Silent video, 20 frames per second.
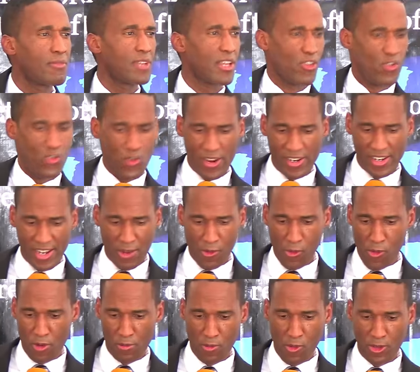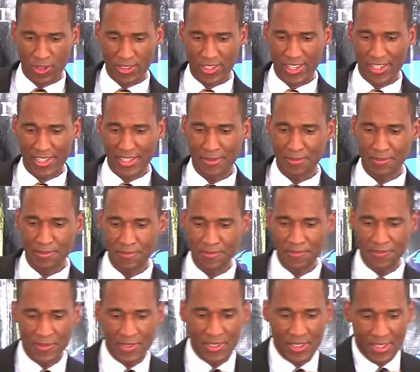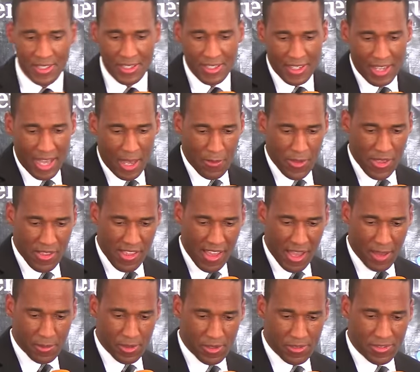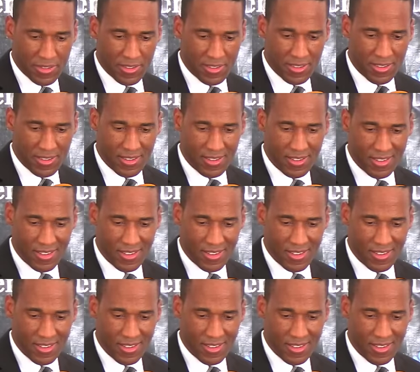Let's try that one more time. Abhisava.